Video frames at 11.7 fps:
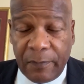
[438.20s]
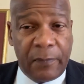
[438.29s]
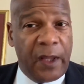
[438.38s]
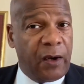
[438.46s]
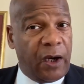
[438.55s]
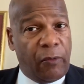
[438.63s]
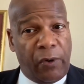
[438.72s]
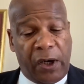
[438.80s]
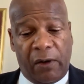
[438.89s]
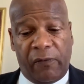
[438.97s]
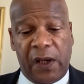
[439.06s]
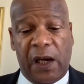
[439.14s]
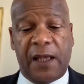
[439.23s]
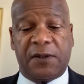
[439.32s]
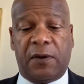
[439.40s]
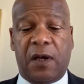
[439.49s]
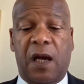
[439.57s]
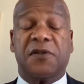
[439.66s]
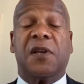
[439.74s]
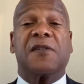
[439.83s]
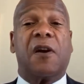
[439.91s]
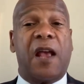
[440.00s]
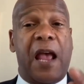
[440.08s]
They're going to get rid of the Electoral College.
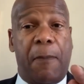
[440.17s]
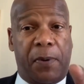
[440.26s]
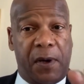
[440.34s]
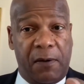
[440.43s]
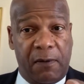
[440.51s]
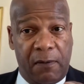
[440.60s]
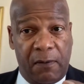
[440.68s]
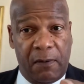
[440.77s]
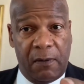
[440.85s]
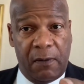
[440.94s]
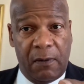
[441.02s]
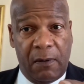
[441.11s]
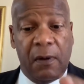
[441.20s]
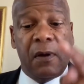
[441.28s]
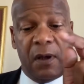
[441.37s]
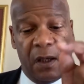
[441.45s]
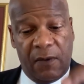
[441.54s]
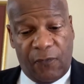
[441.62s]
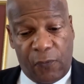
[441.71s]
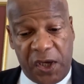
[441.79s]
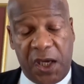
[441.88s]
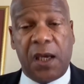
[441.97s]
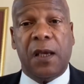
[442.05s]
That's going to happen if
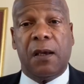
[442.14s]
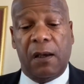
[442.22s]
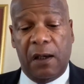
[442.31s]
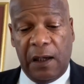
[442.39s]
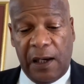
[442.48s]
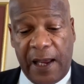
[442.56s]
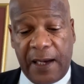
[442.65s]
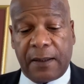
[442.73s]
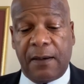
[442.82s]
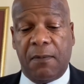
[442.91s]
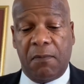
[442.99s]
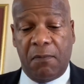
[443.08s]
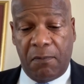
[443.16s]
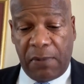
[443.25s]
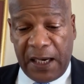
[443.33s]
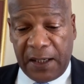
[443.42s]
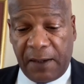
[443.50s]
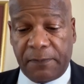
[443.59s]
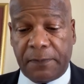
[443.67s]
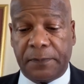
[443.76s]
we elect Biden.